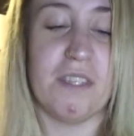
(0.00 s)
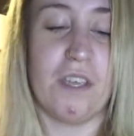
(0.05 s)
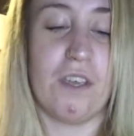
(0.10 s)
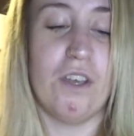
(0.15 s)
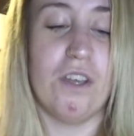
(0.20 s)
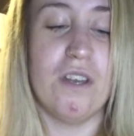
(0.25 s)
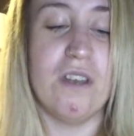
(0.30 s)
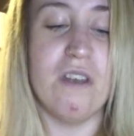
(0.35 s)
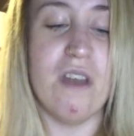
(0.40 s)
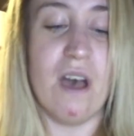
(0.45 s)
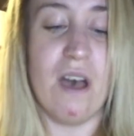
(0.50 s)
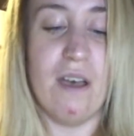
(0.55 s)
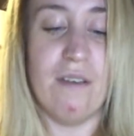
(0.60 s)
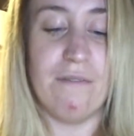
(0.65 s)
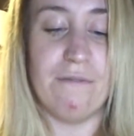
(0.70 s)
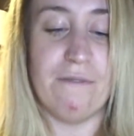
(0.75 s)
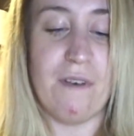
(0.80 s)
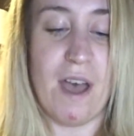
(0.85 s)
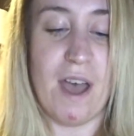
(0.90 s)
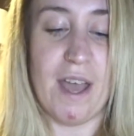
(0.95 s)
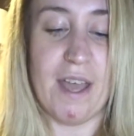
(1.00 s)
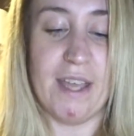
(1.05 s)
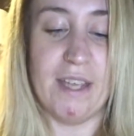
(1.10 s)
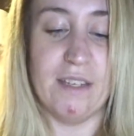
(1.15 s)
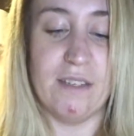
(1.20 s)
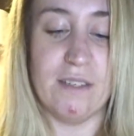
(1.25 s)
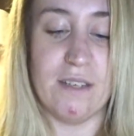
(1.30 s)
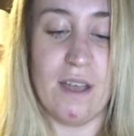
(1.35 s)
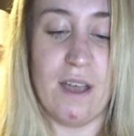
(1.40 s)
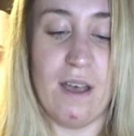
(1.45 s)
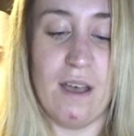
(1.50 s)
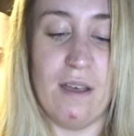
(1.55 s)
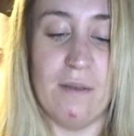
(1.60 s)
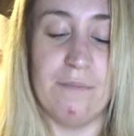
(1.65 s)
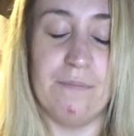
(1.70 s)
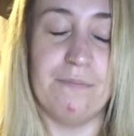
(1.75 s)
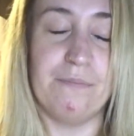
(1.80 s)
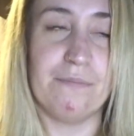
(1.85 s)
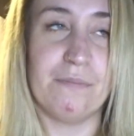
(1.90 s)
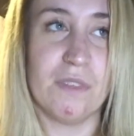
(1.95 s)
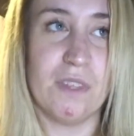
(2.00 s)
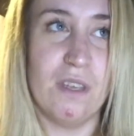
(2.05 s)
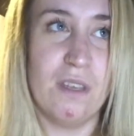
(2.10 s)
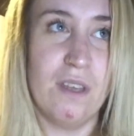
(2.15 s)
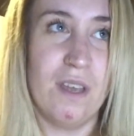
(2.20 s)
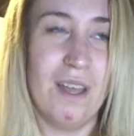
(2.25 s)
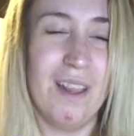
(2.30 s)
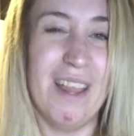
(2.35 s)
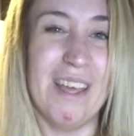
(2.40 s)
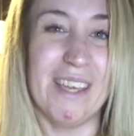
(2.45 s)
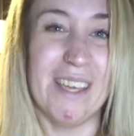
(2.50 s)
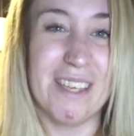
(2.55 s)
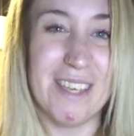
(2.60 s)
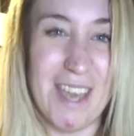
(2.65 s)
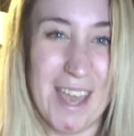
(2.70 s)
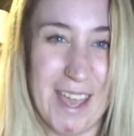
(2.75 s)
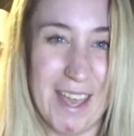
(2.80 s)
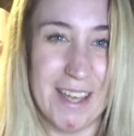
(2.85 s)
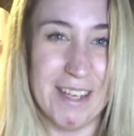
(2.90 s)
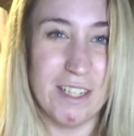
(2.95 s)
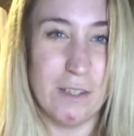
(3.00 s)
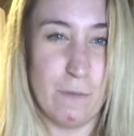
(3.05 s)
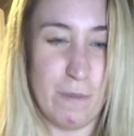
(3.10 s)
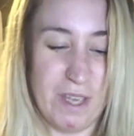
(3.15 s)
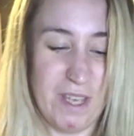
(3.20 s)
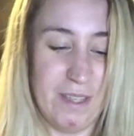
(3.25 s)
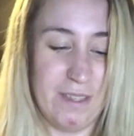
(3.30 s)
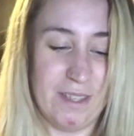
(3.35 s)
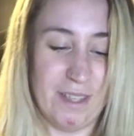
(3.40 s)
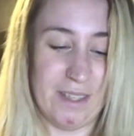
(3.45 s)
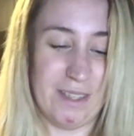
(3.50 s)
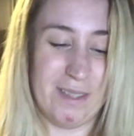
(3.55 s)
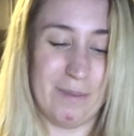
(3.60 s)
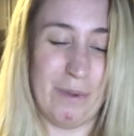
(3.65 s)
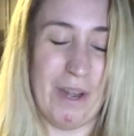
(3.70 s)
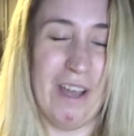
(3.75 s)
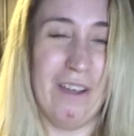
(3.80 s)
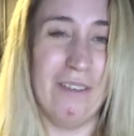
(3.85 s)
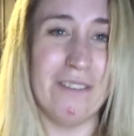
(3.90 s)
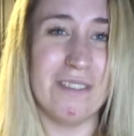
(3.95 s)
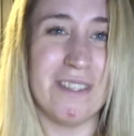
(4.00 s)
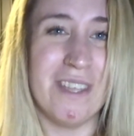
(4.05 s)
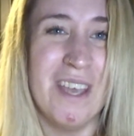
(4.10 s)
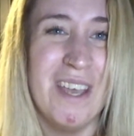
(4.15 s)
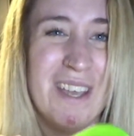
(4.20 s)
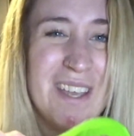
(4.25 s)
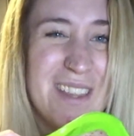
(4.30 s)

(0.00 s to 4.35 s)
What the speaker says: I could not find like canned beets at Sprouts.